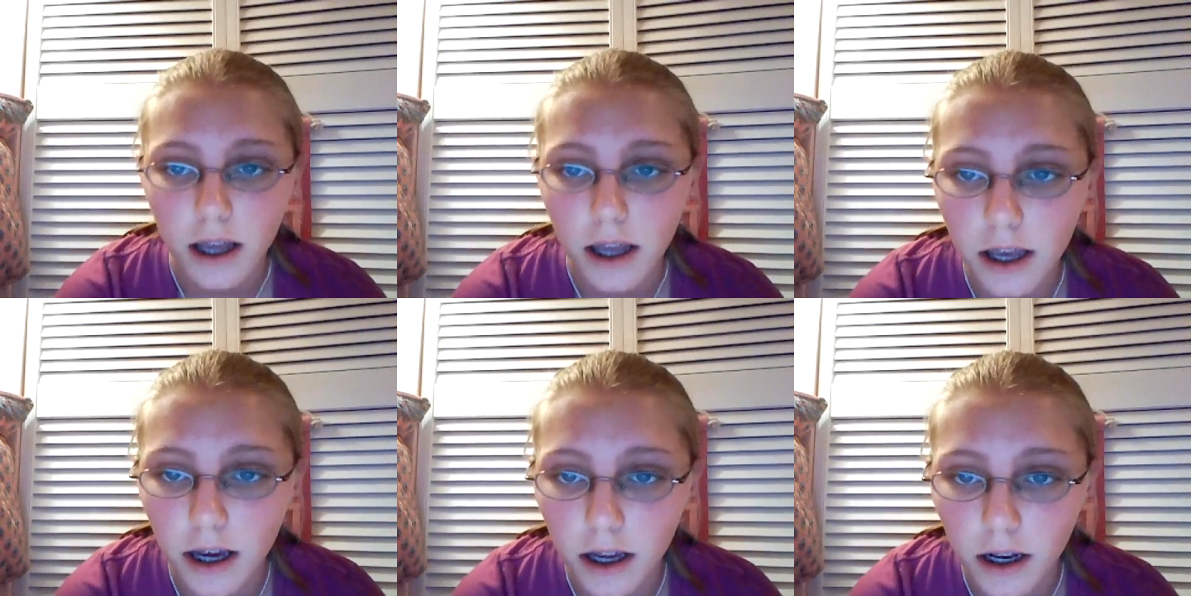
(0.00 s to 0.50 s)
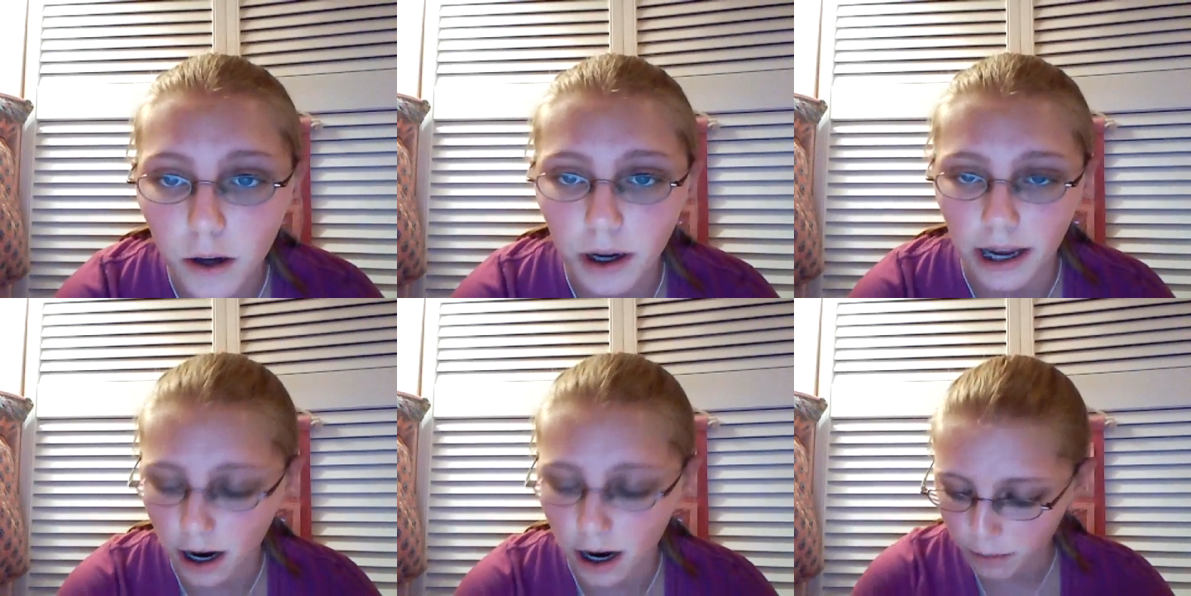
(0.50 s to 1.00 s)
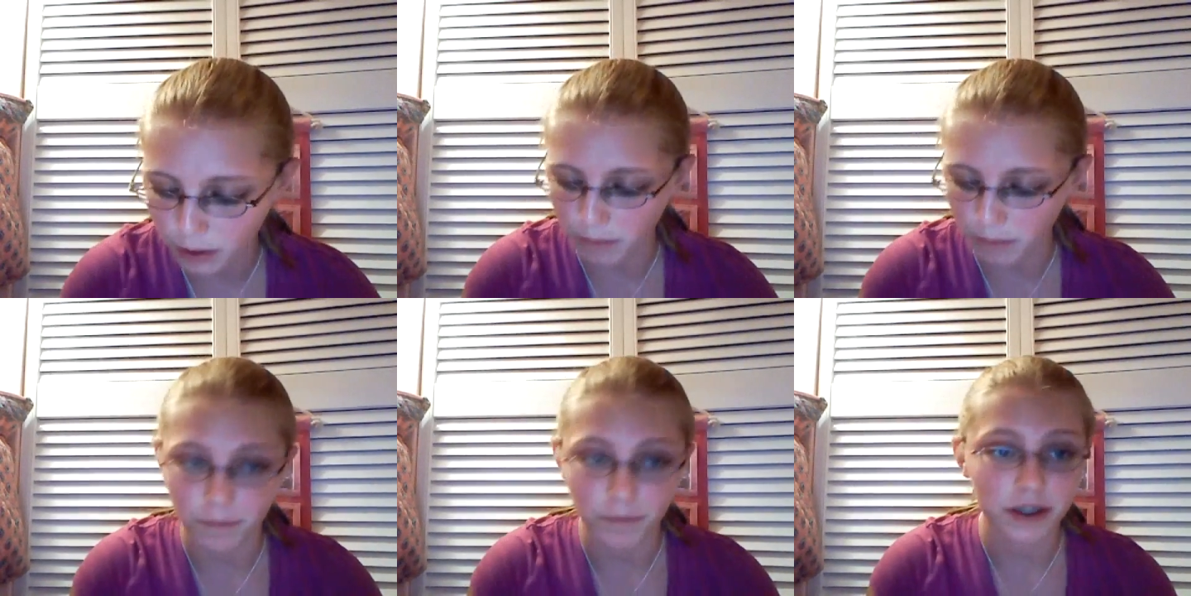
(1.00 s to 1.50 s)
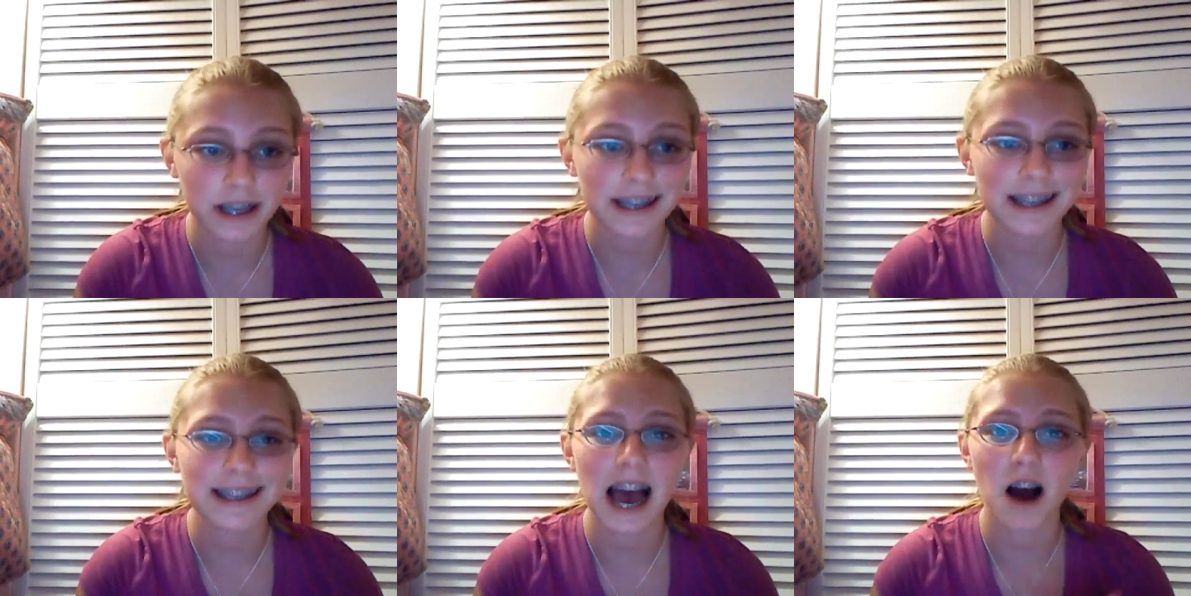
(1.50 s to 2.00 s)
And, okay, how to put them in. This
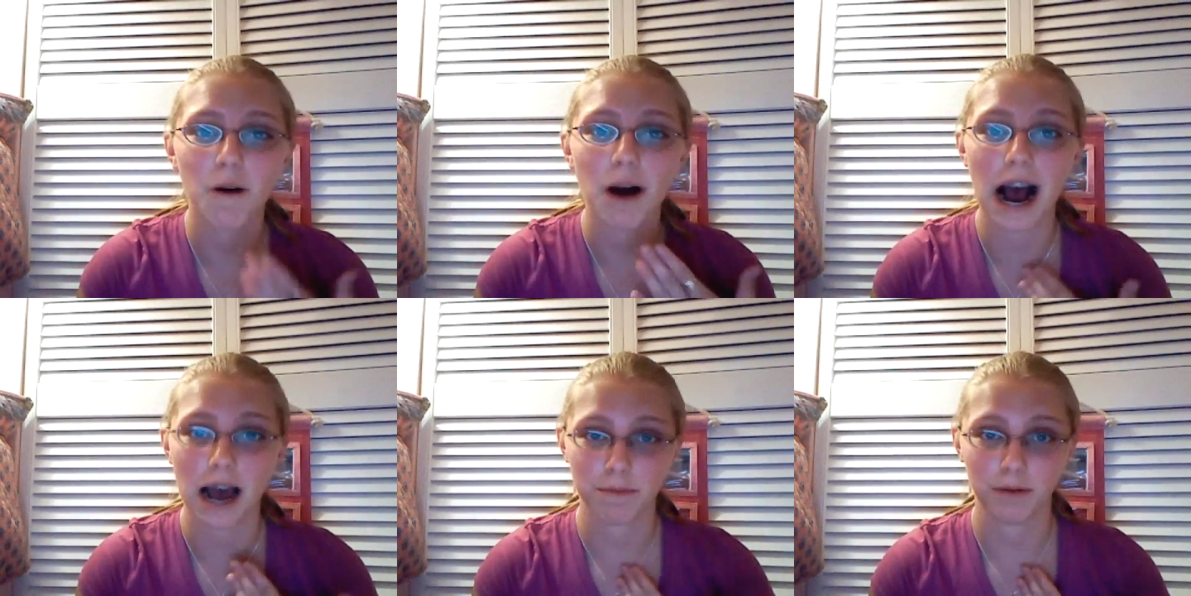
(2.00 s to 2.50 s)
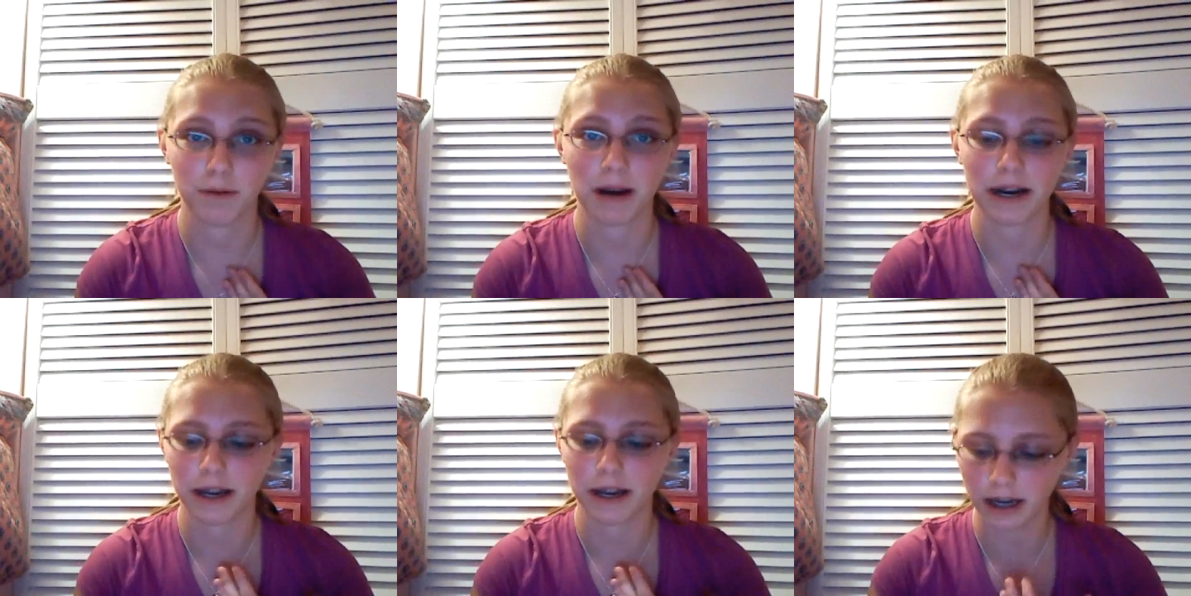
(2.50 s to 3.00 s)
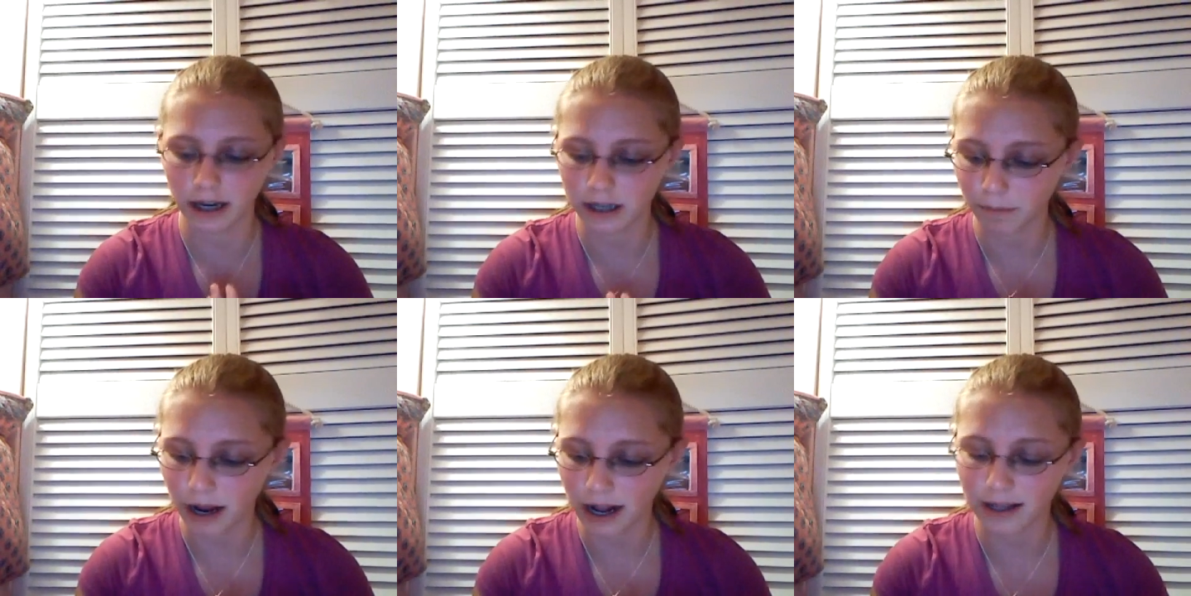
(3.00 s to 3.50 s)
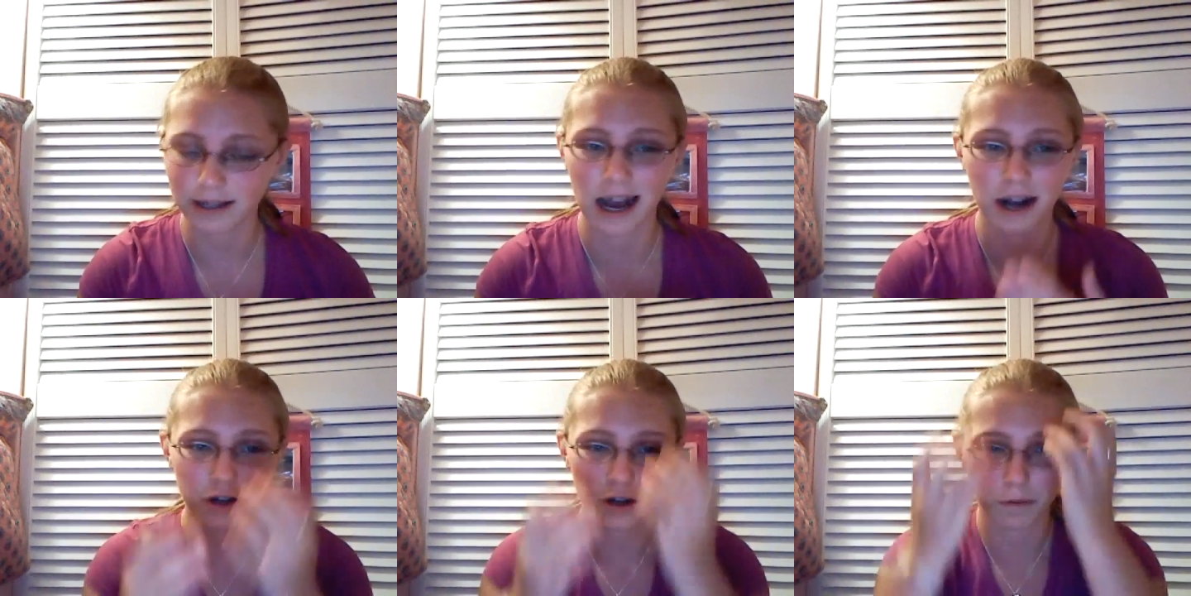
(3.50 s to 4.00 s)
is how I put mine in. It depends
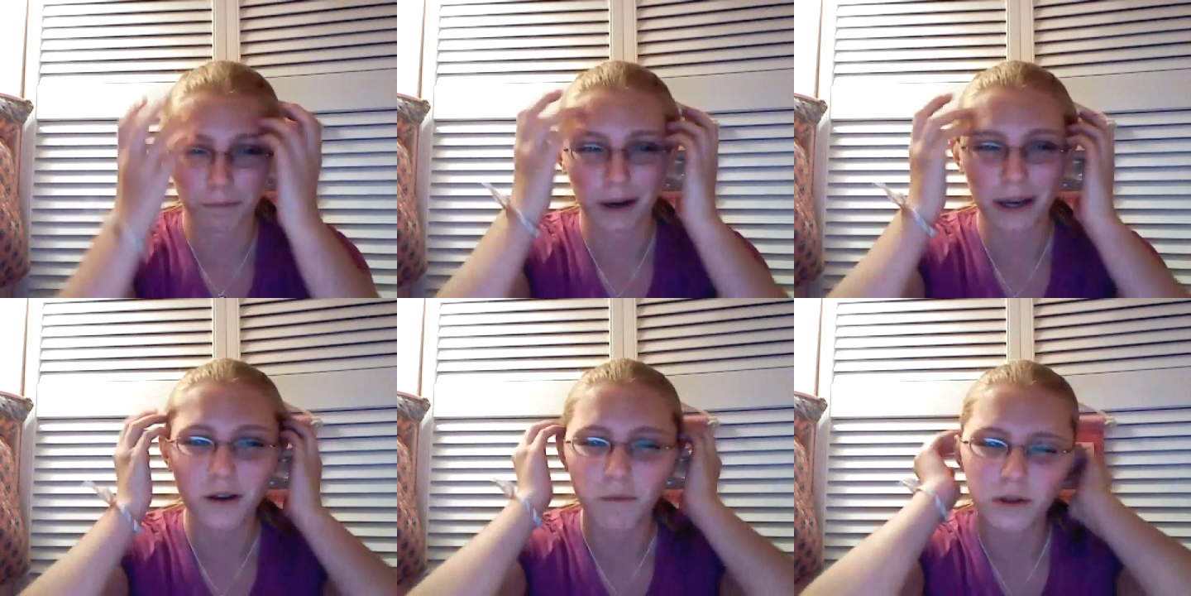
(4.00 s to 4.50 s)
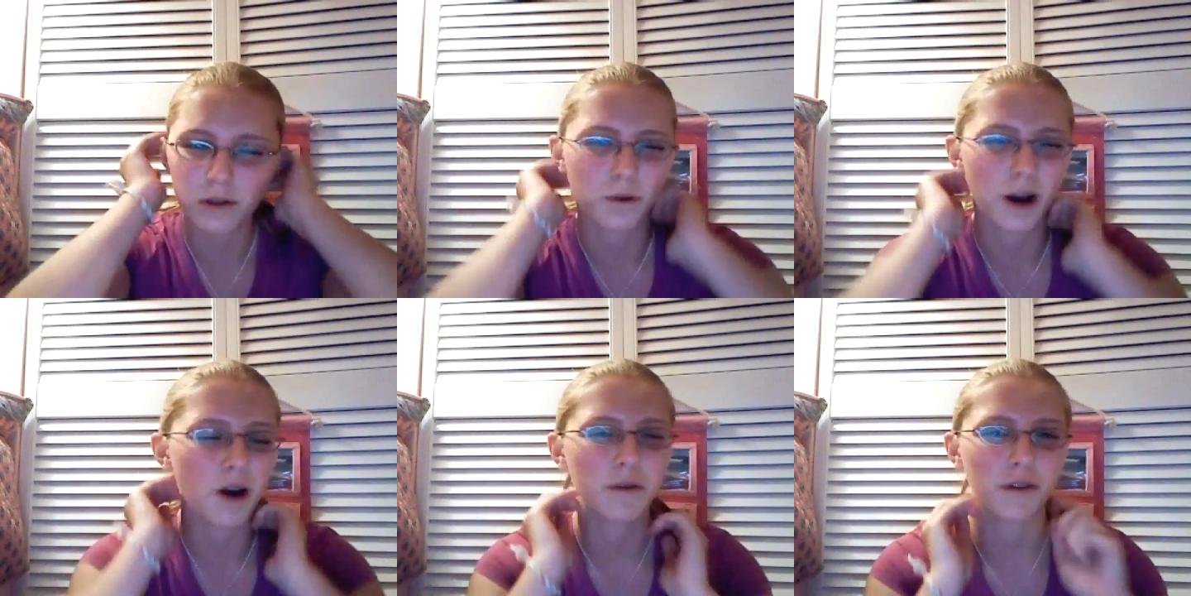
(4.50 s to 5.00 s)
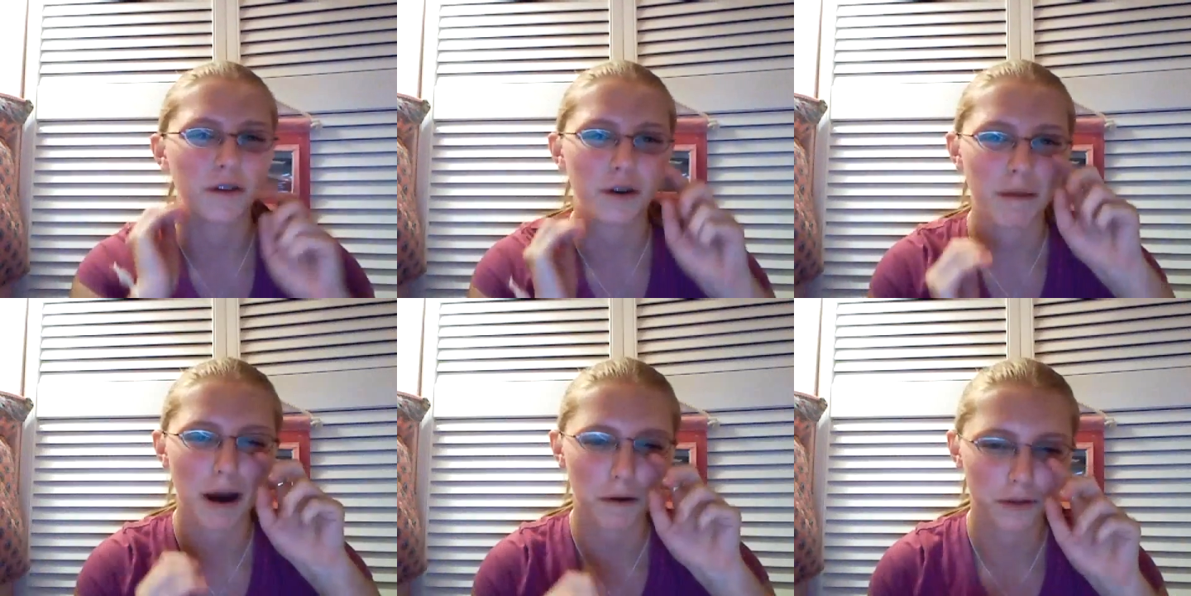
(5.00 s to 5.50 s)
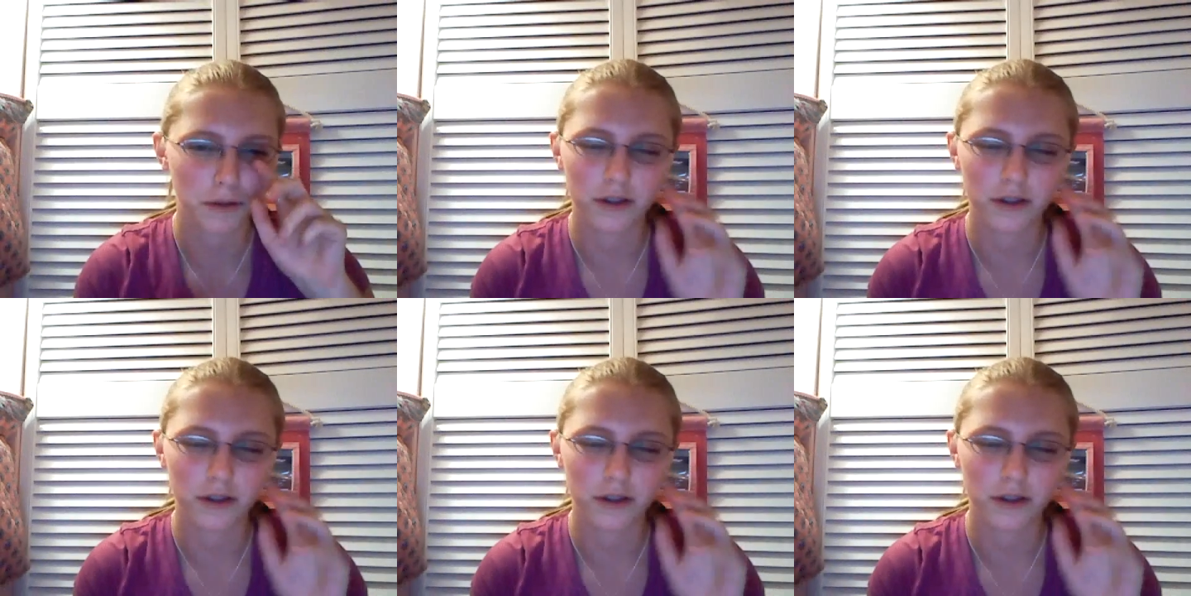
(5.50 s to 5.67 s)
on your bite, what's wrong with your mouth.